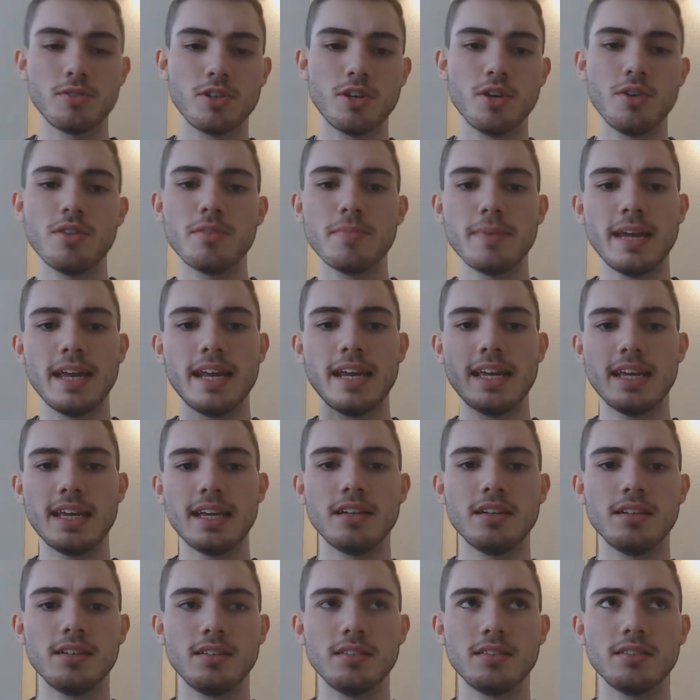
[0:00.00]
in the
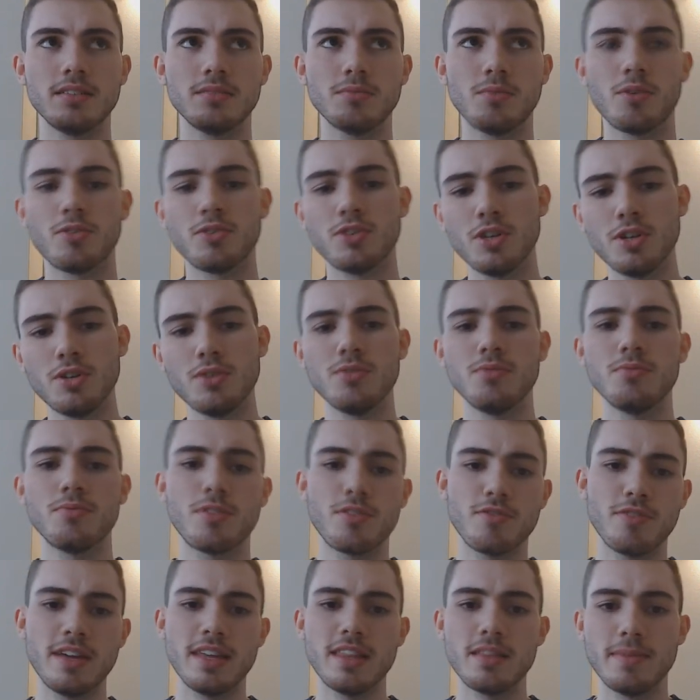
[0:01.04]
beginning, well, two,
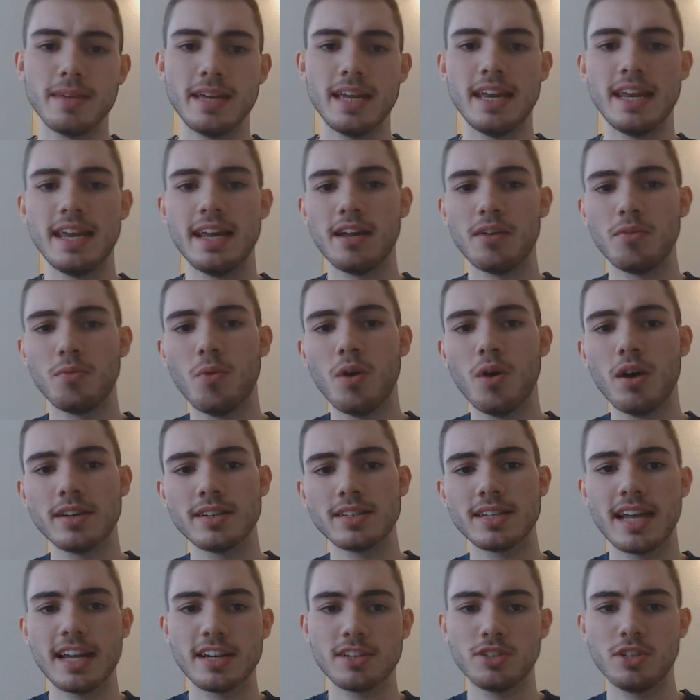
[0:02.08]
three in the beginning, and
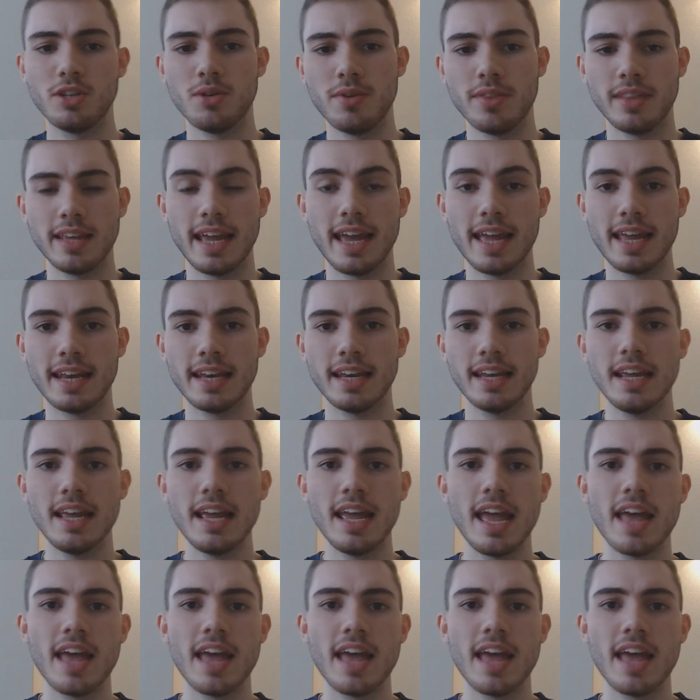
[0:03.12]
1/2 in the end.